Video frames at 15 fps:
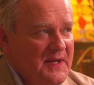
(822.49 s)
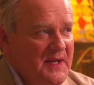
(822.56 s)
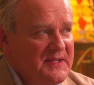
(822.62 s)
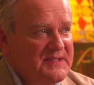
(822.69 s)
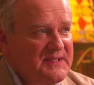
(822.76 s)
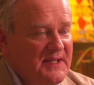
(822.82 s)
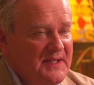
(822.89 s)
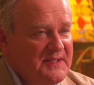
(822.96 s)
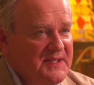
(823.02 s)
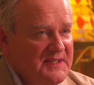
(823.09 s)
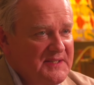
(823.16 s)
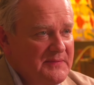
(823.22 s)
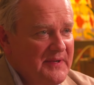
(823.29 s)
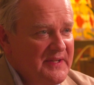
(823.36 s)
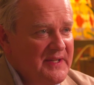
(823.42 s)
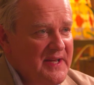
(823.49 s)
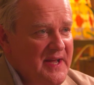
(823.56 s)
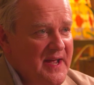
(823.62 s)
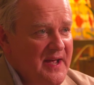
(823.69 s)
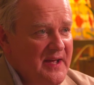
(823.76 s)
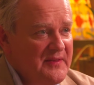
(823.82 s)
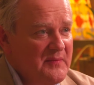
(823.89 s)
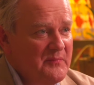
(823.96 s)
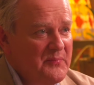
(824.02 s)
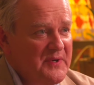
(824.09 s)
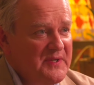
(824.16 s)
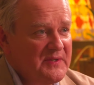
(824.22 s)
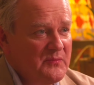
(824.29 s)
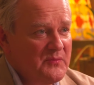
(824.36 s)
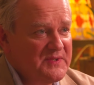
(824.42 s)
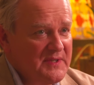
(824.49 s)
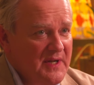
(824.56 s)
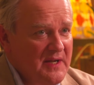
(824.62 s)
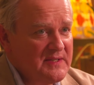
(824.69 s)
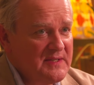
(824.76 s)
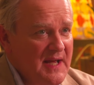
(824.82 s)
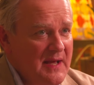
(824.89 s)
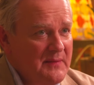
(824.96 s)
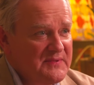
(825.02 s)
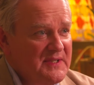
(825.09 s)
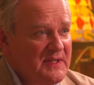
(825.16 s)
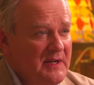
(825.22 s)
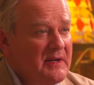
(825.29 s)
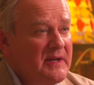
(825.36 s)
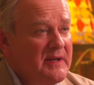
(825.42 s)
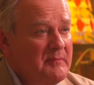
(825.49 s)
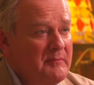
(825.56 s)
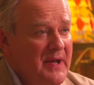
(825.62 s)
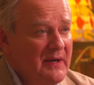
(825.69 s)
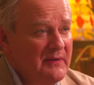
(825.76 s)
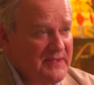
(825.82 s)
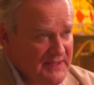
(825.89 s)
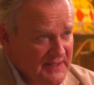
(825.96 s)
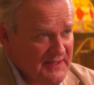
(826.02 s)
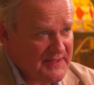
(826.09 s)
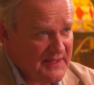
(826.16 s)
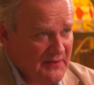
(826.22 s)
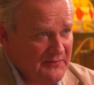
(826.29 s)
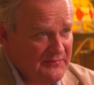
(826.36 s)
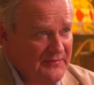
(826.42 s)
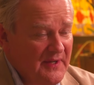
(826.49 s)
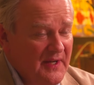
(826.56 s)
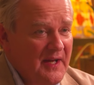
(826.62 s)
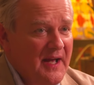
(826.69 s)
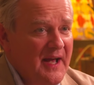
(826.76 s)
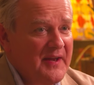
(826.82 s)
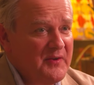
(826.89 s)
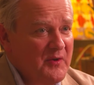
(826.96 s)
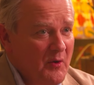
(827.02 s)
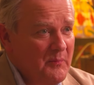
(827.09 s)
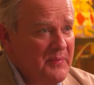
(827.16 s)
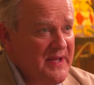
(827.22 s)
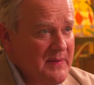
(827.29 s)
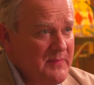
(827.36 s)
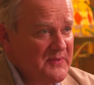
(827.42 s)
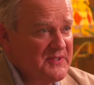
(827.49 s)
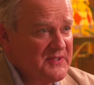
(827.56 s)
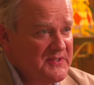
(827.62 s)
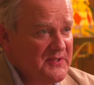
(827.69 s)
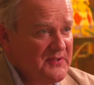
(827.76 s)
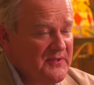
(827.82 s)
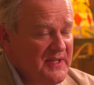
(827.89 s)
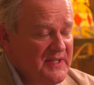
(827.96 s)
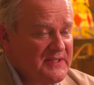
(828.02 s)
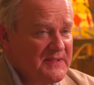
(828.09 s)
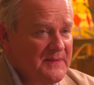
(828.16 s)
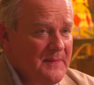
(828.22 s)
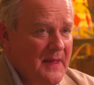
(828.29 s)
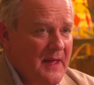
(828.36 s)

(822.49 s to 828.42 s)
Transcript: a cynicism in the air that Britain was going to absolutely embarrass itself and not be able to do this.